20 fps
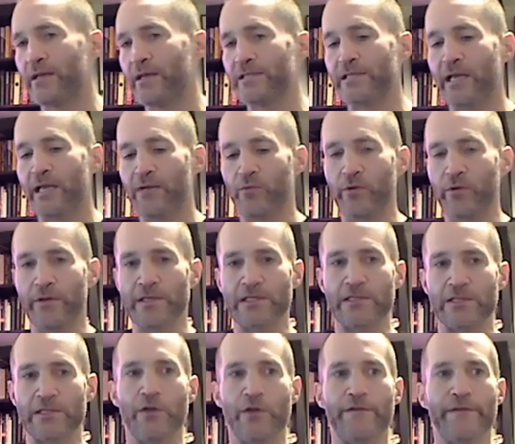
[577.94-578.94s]
said, where this
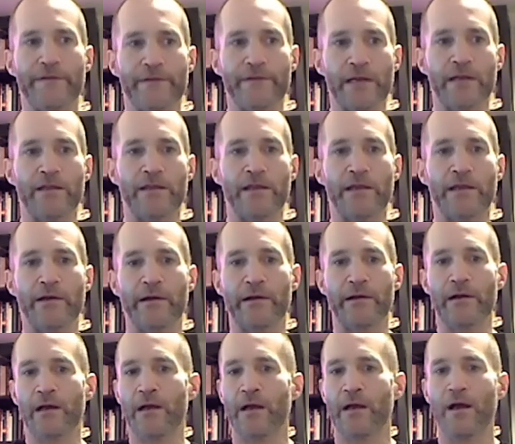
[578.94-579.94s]
is our 15th year,
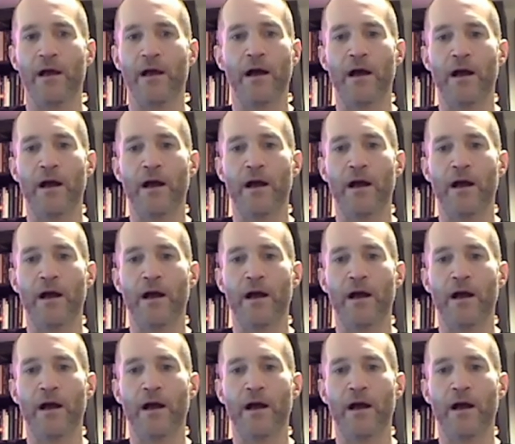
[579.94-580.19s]
uh,